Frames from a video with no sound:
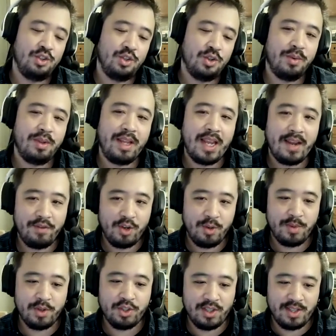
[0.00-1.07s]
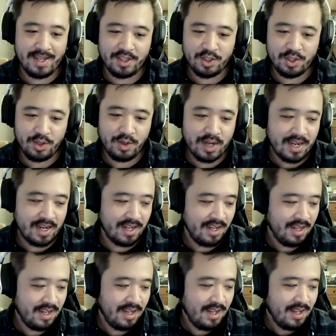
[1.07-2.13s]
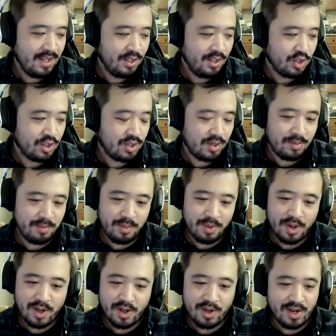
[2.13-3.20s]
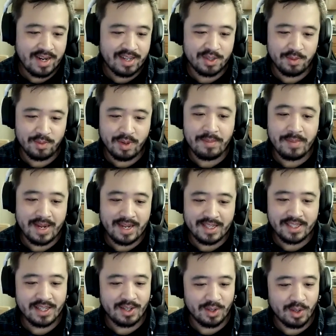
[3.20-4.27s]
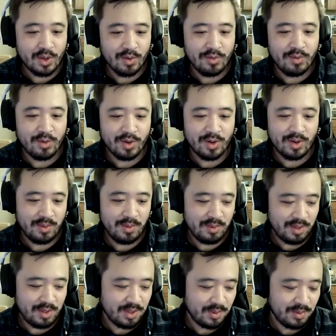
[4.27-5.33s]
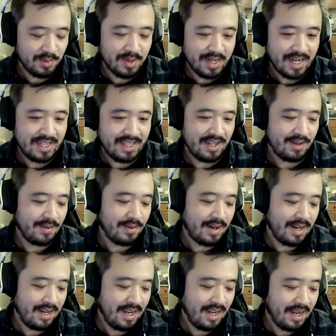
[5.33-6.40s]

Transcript: You don't really have too much of that, so you kind of just put all your eggs in one basket and go for it, which is what I did, right?